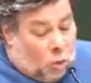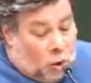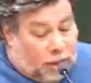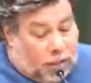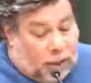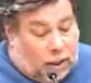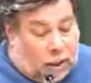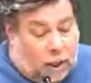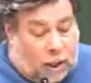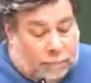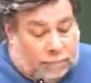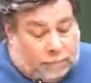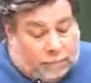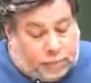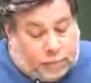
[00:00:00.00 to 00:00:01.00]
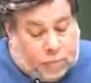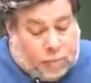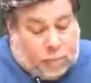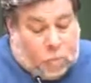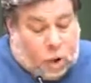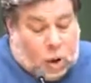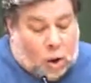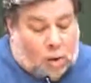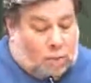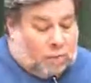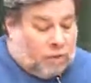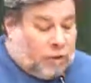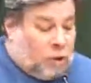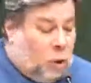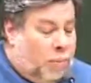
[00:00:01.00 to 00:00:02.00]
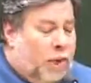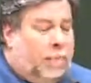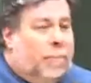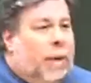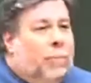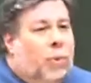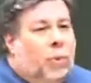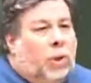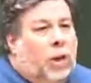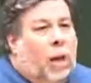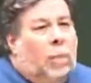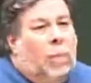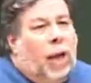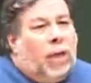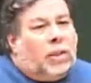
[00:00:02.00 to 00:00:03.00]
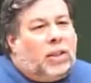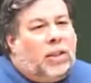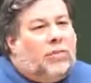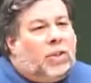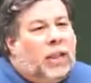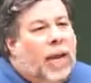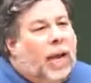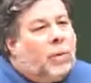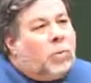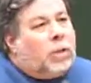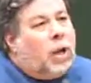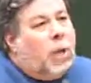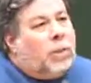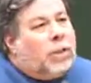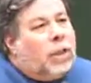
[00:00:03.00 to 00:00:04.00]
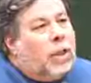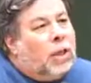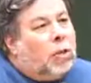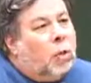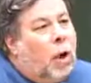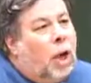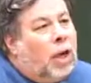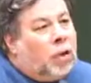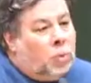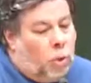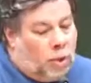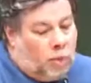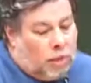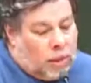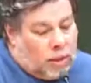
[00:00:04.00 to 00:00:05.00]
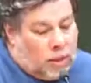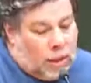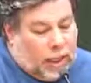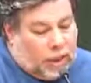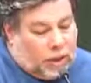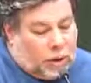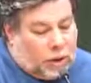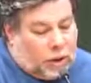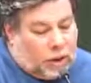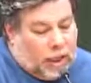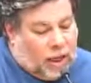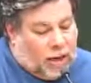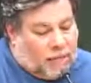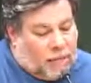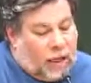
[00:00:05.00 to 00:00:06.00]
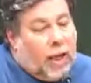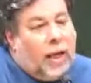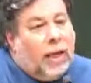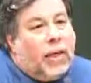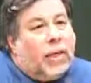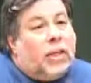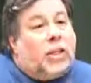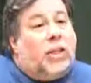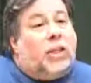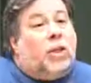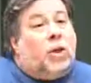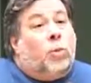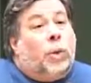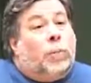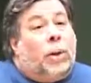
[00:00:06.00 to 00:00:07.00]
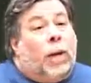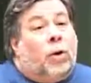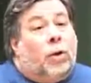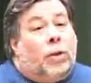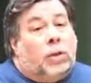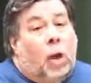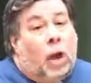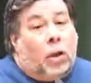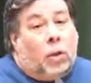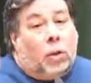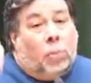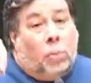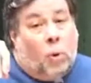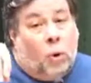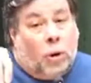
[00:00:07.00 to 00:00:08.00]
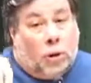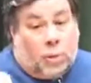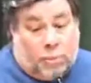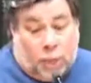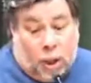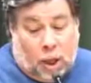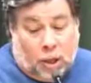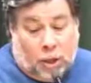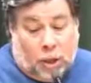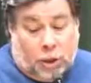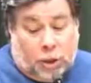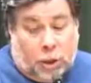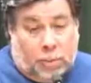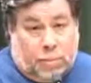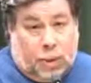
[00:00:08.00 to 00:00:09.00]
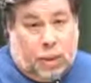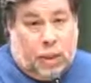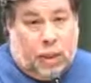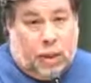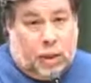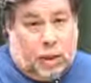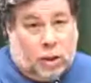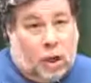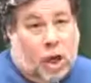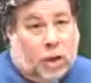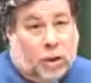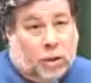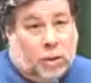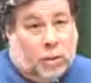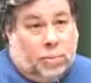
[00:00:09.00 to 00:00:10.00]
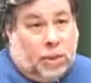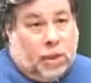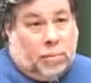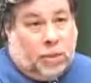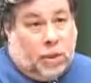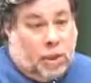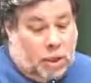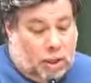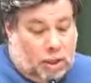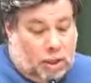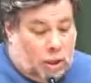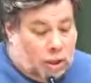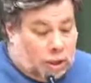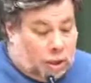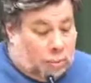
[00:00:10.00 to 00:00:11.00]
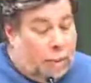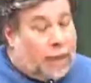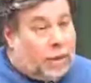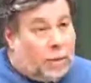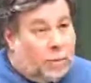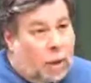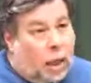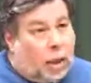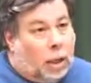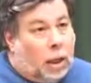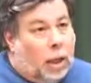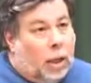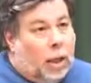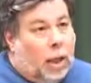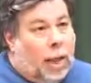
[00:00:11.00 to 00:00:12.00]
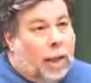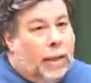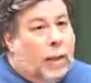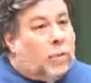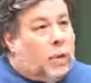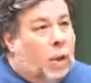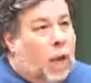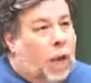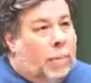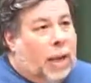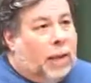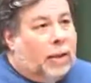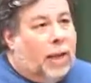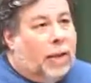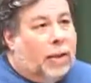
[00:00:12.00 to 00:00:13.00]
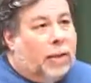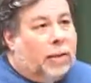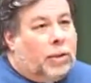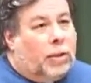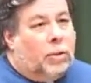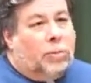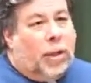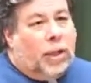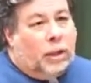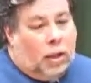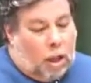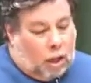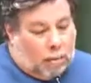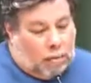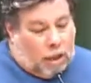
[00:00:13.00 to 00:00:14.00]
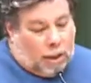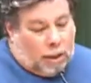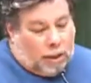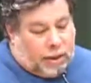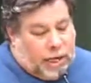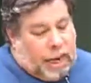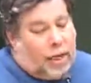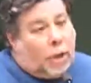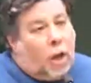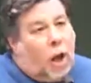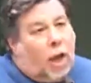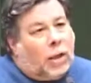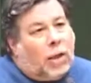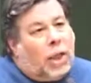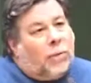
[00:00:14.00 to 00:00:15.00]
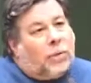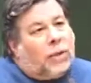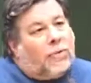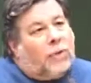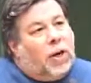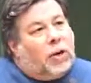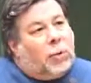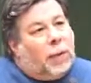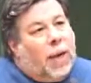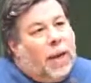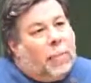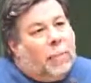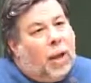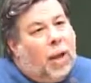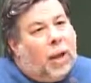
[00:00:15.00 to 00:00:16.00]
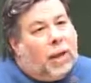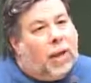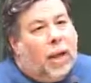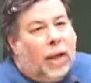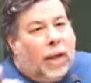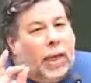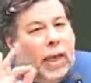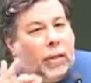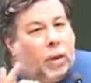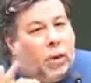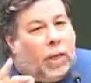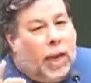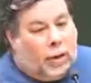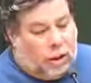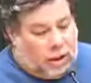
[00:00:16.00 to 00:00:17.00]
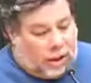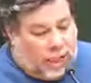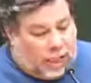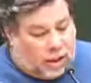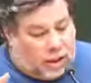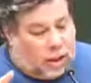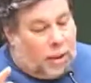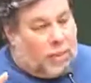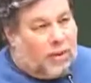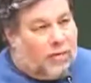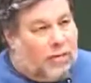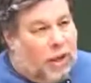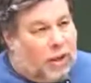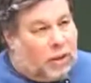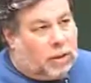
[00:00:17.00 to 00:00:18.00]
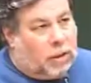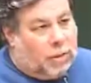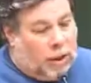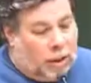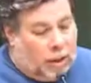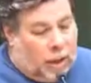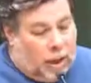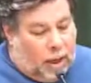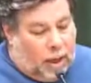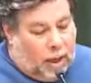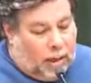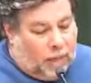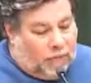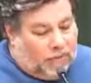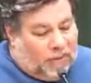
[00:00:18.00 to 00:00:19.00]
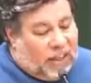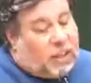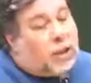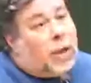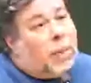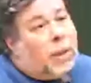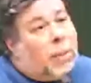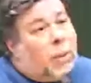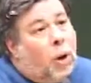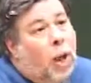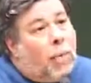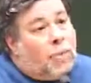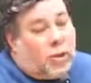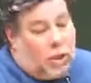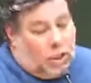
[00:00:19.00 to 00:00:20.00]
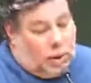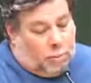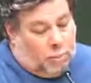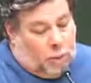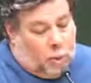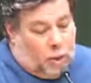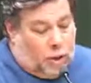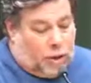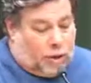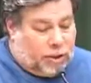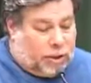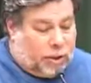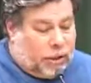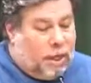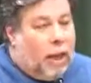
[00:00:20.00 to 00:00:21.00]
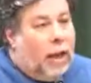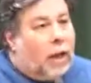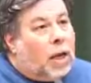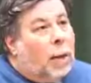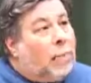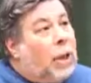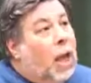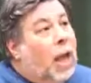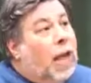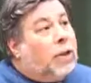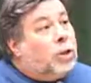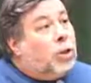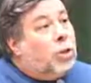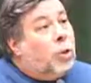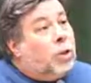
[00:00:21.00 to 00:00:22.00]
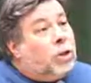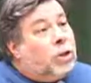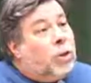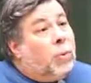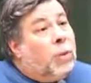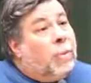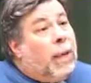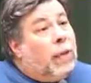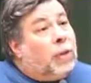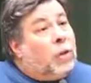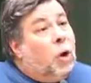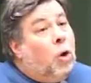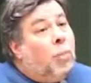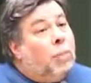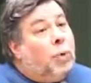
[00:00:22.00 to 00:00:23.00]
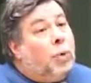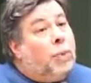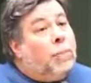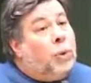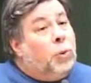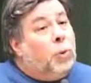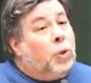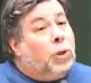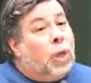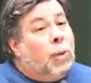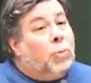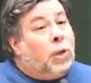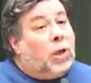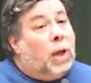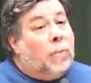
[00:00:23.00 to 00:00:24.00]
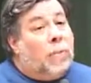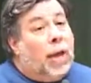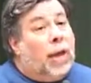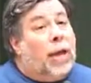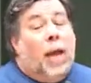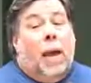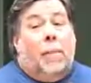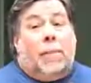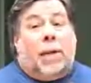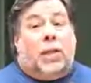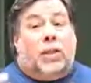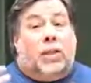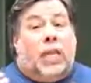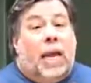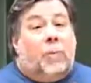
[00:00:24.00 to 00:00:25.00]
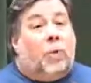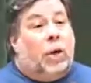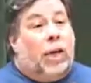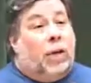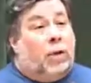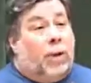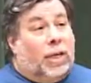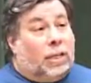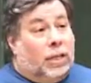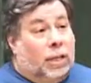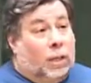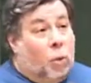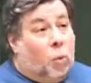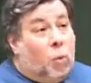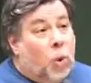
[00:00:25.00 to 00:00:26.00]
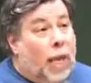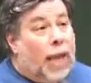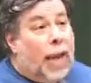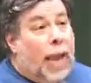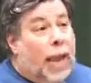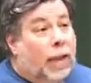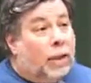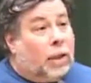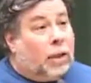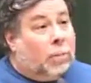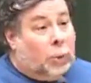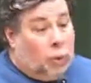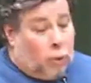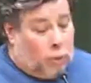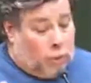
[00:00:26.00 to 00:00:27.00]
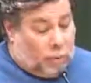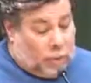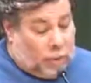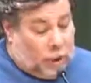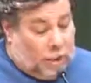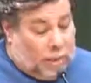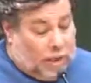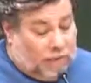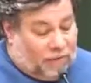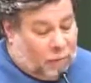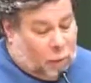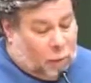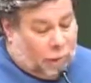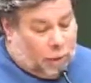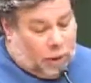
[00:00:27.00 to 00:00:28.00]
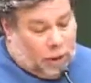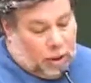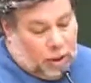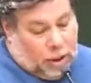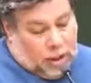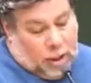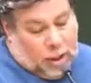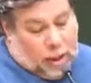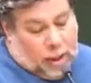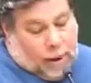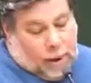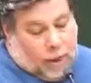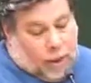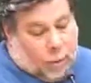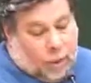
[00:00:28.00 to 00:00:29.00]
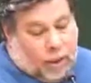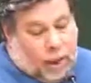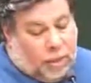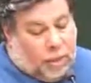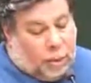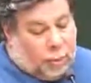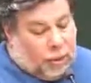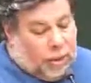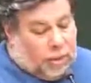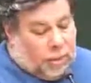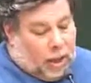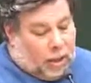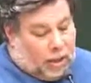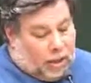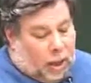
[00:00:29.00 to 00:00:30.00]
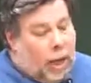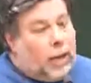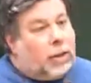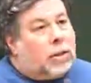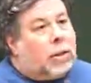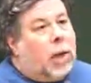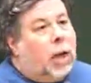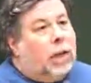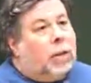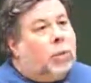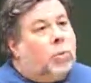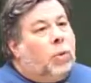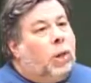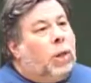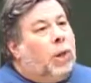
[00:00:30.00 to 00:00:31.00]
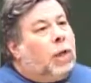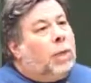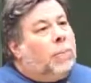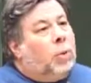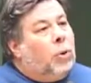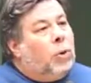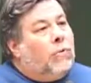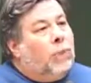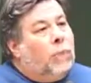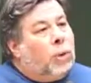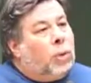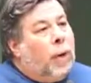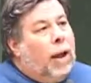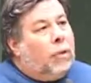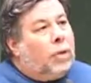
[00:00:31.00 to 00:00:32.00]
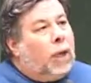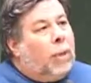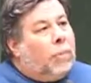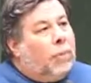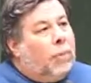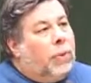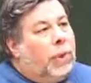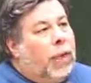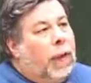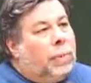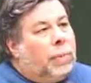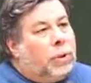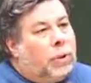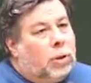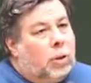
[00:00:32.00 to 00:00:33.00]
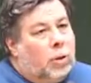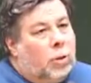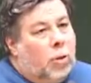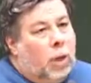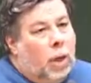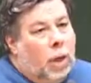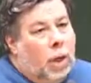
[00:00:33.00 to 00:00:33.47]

Within, um, so many people would come by. Steve's dad was always in the garage working with his laser stuff, and his sister, we pay her a dollar a board to plug the chips into the sockets sometimes. She'd make some money. And that was a lot back then, and she was making a lot of money. And Dan Kottke was a friend who came by, and he learned how to test them and find some of the, fix some of the problems on the boards. And a couple of high schoolers that we met at the Homebrew Computer Club would come by because they were interested that we had the computer that was going to be affordable. Within three months, I designed really a computer from the ground up, the Apple II.